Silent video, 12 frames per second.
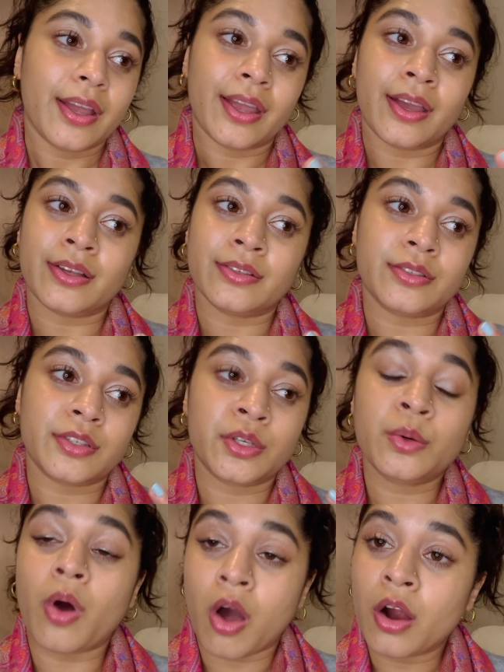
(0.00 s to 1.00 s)
and
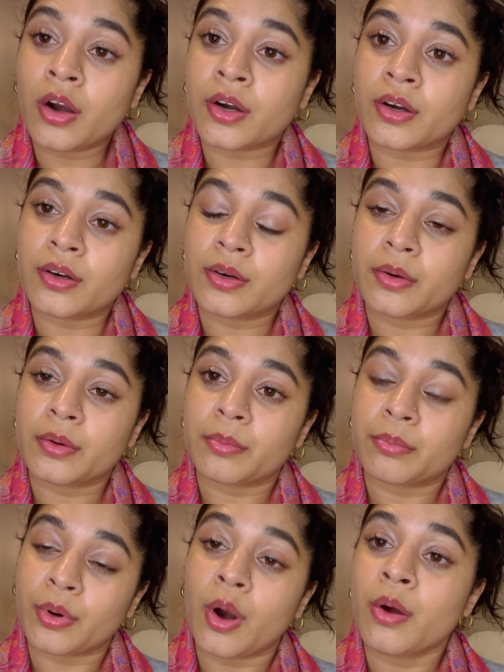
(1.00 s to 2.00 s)
you are
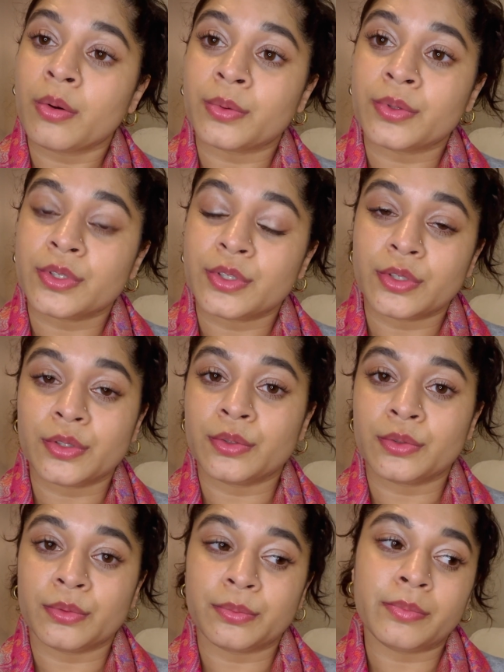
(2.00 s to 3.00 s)
prone
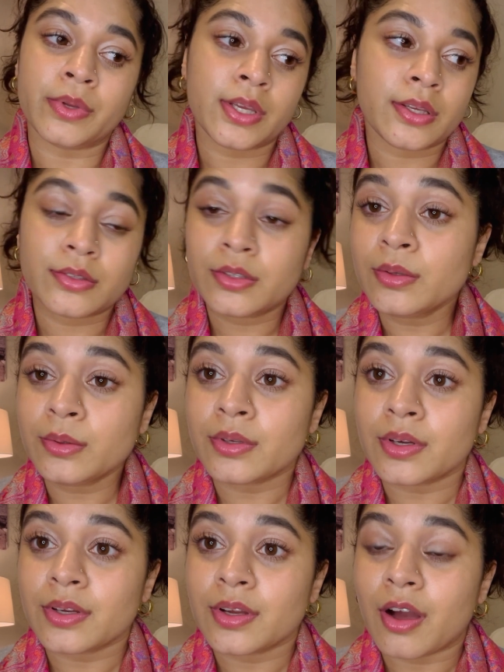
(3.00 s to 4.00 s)
to being
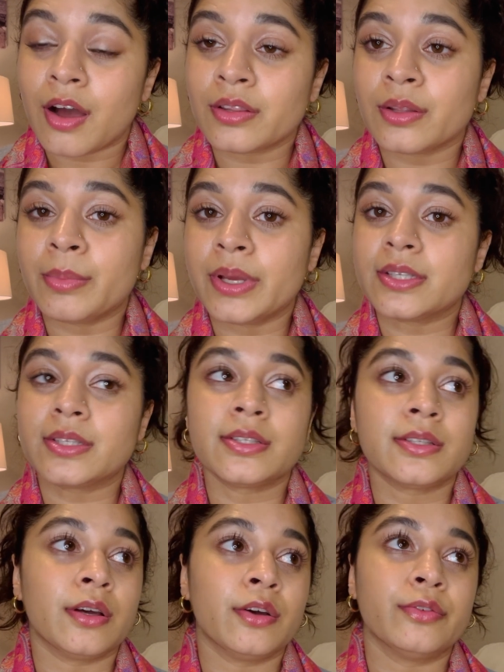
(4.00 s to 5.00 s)
sued on the
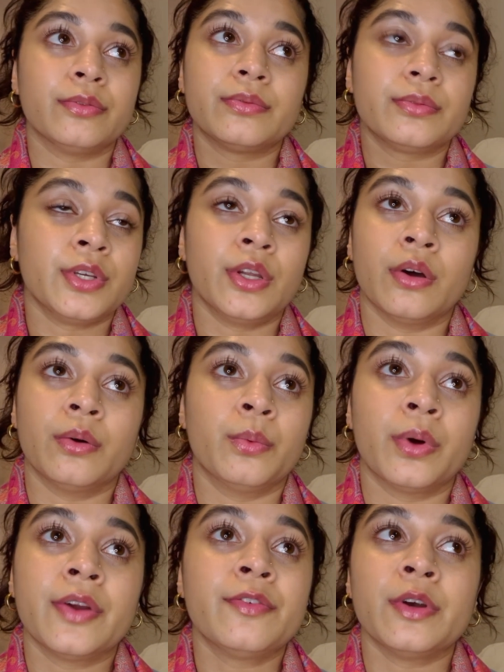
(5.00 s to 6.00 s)
basis of, you know,
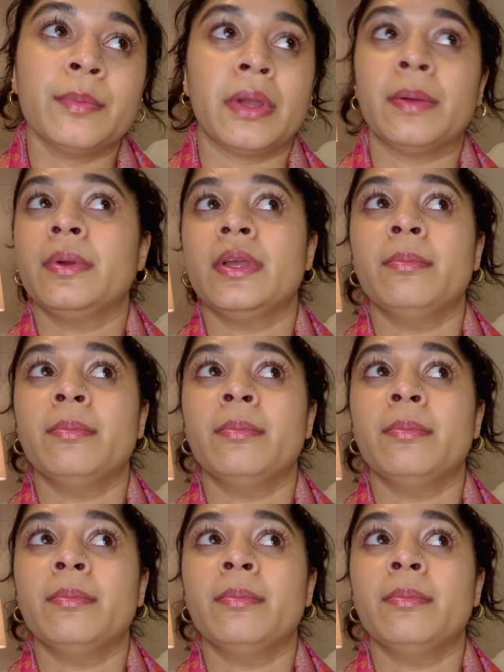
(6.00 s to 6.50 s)
whatever it may be,